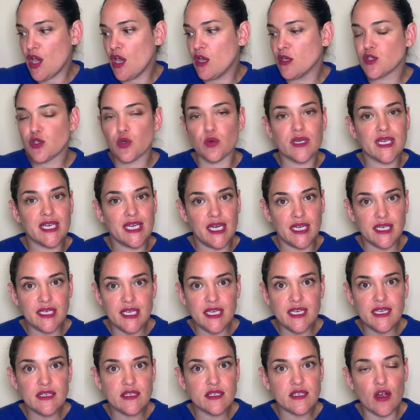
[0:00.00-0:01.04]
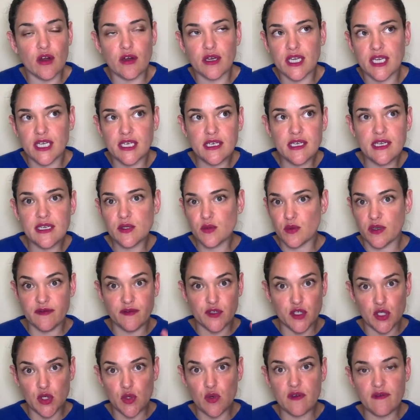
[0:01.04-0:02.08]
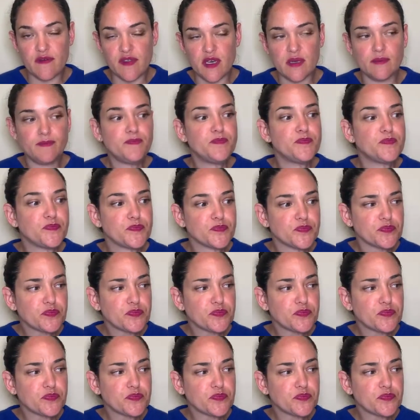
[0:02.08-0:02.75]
So our kidneys, we have two of them,